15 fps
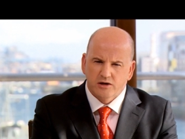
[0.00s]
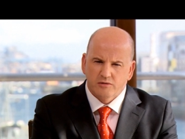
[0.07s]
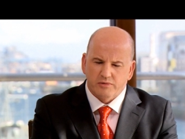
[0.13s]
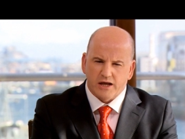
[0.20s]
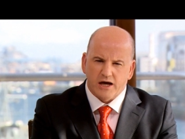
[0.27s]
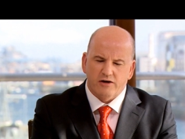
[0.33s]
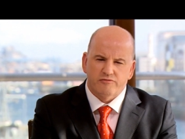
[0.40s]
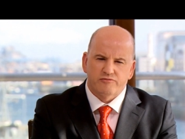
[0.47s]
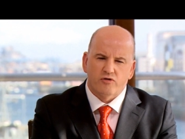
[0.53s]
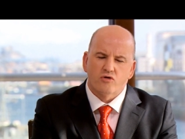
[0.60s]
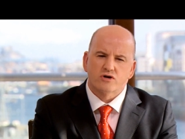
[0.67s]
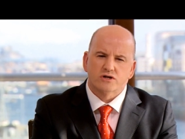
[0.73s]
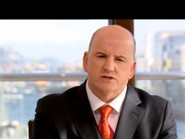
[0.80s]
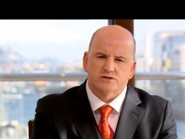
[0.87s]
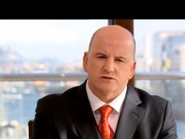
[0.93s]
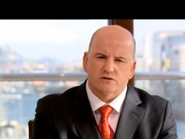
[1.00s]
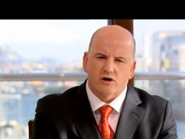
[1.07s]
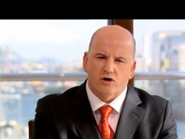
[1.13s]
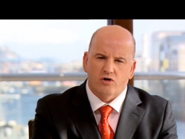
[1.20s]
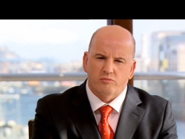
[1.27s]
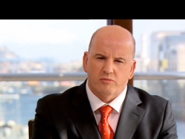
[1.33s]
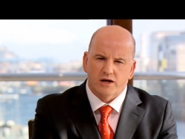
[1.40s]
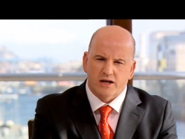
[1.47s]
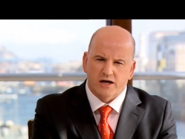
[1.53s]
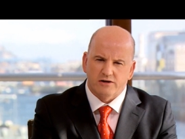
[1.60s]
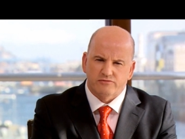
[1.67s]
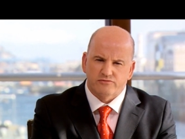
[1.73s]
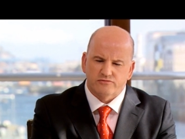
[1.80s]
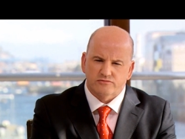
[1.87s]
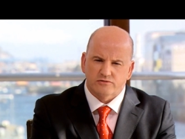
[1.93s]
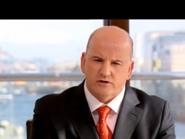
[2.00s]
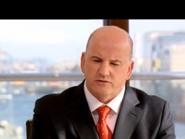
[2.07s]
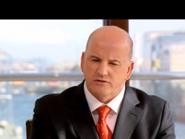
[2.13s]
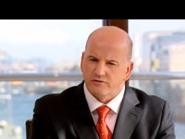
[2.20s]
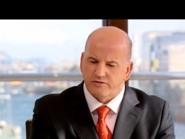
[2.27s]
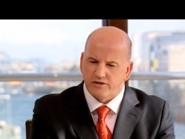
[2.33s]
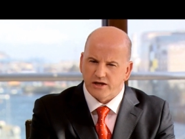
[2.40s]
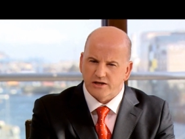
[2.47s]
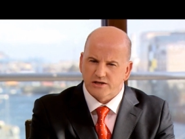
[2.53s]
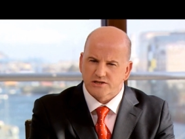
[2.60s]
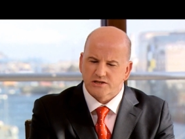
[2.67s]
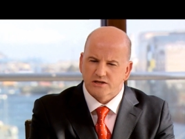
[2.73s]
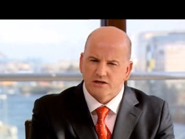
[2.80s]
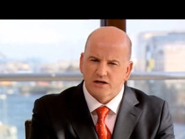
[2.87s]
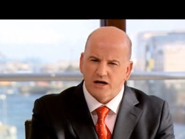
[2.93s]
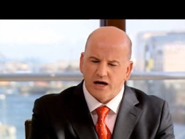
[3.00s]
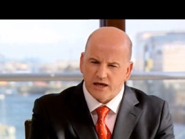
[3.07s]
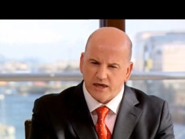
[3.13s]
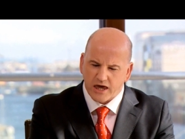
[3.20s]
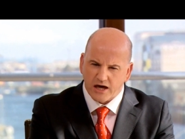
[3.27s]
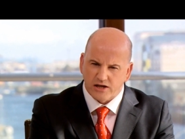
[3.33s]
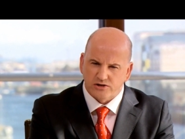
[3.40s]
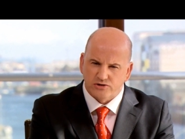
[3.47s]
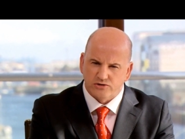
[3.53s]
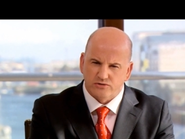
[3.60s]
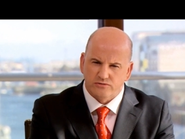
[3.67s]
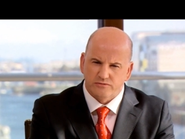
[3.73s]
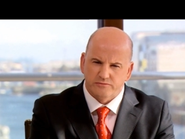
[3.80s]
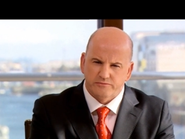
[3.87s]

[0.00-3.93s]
But I have focused all my life on the things I can do.